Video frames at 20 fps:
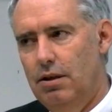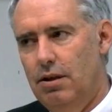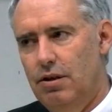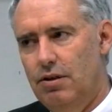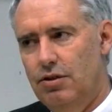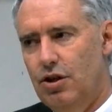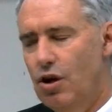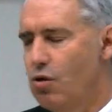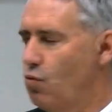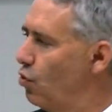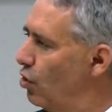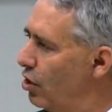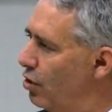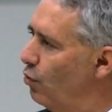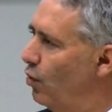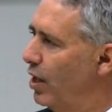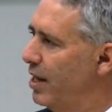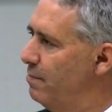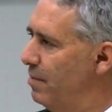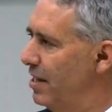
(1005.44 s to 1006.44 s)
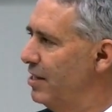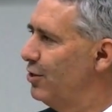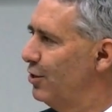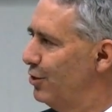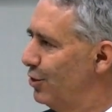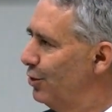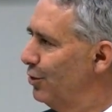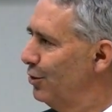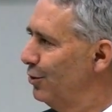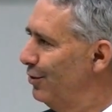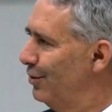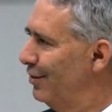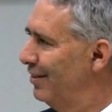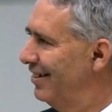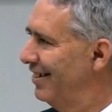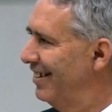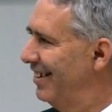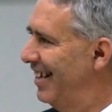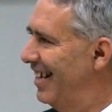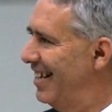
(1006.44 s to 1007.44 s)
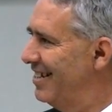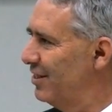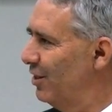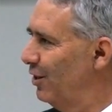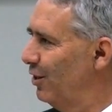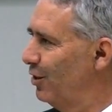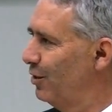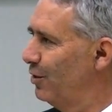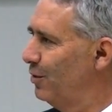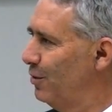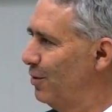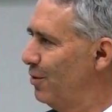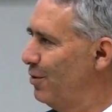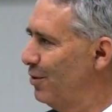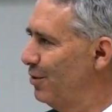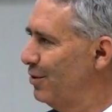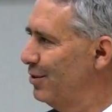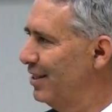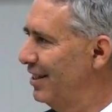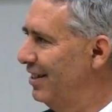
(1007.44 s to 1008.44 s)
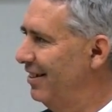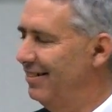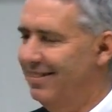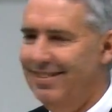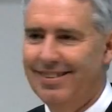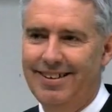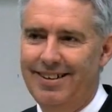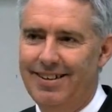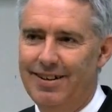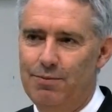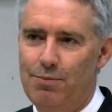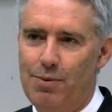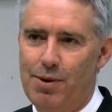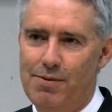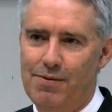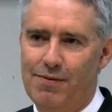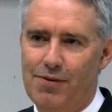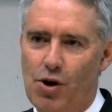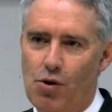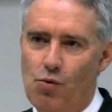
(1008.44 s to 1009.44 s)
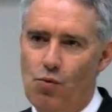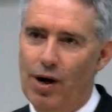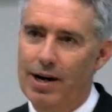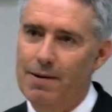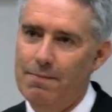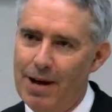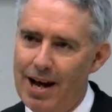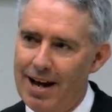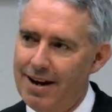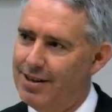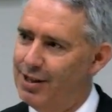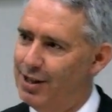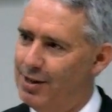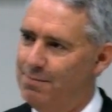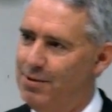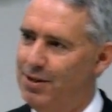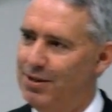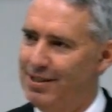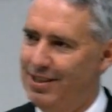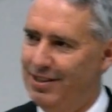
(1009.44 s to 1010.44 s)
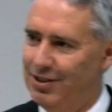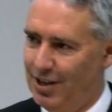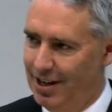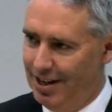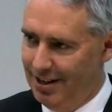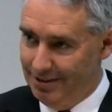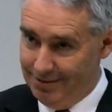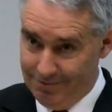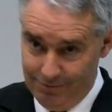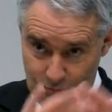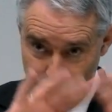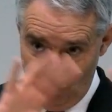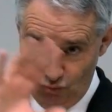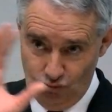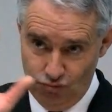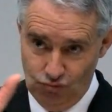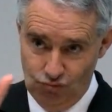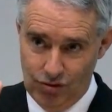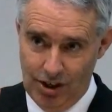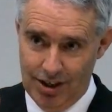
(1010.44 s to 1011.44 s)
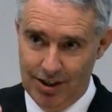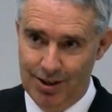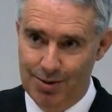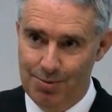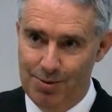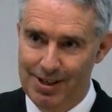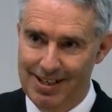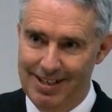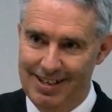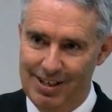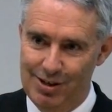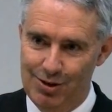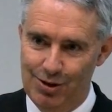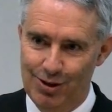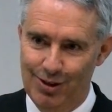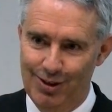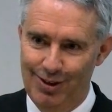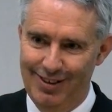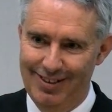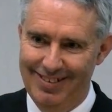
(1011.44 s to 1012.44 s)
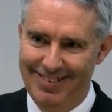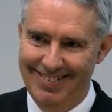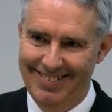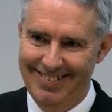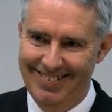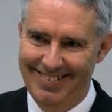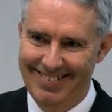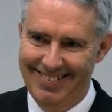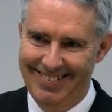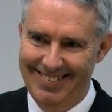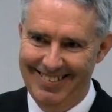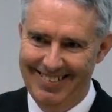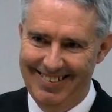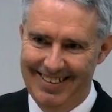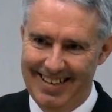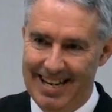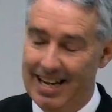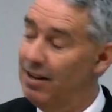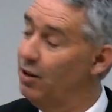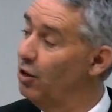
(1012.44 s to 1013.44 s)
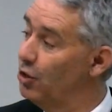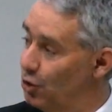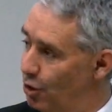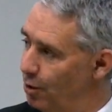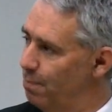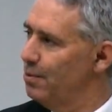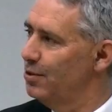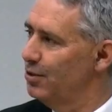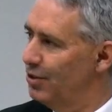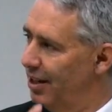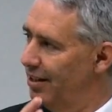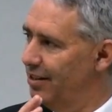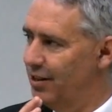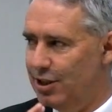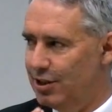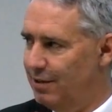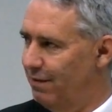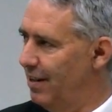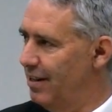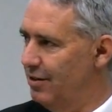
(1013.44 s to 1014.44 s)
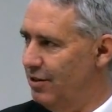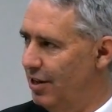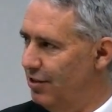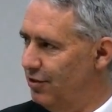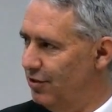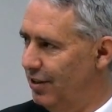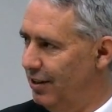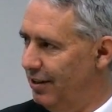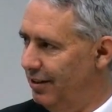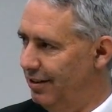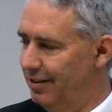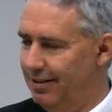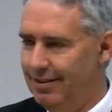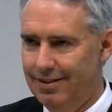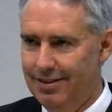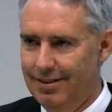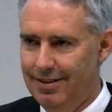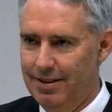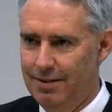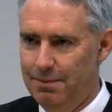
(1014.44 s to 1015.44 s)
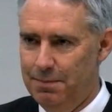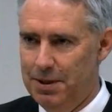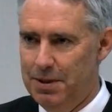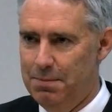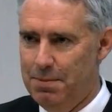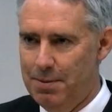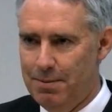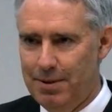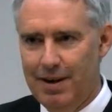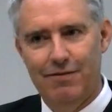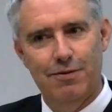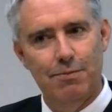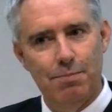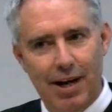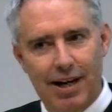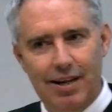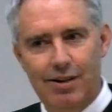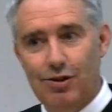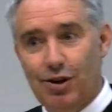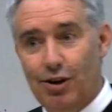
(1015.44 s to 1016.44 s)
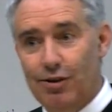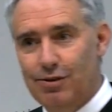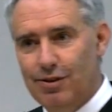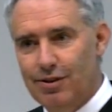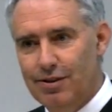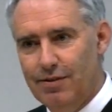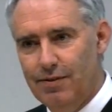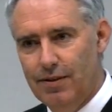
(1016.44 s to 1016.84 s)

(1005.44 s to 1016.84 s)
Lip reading: So what are we meant to do as a local authority when we've got one part of the community saying, this is what you need to do, and the shoppers saying this is fantastic, but the people who have to pay don't?